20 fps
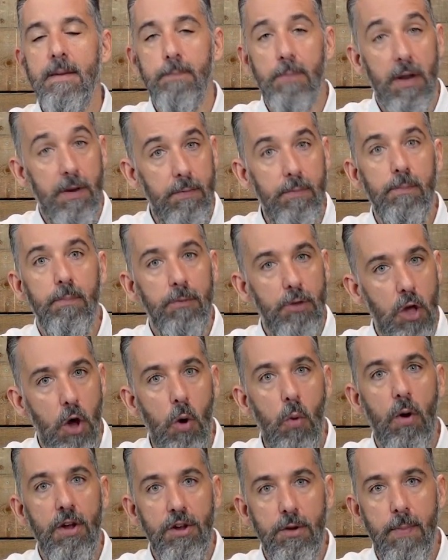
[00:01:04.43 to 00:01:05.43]
But
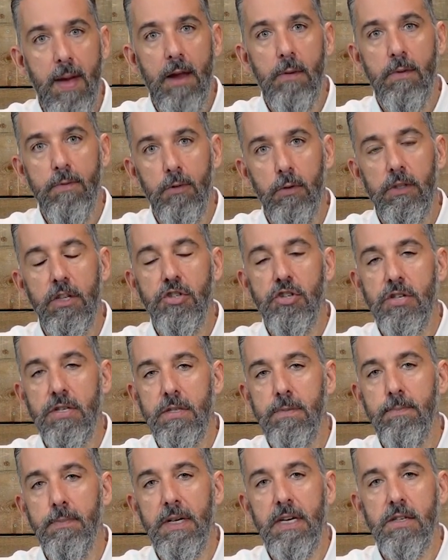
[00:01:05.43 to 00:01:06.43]
know what your battery voltage
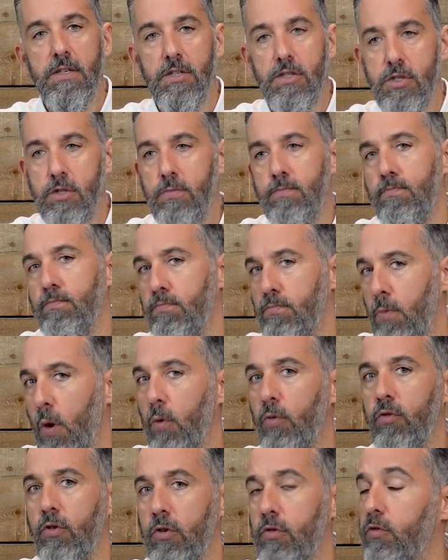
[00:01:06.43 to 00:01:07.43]
is, because
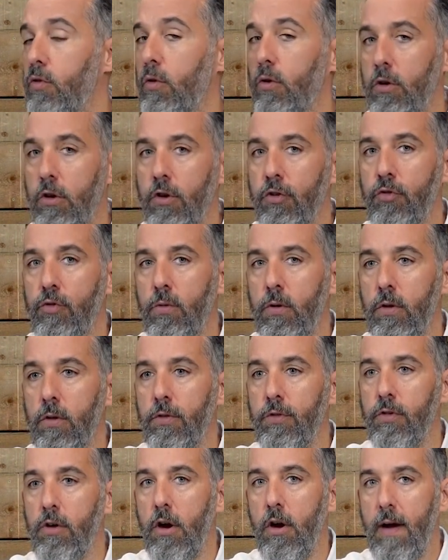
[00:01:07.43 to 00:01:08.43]
most solar
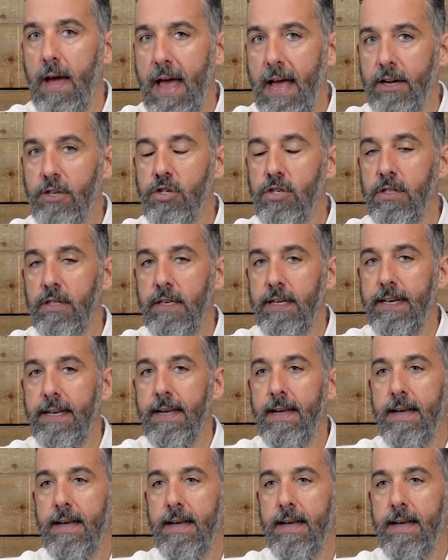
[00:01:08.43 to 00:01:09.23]
controllers are actually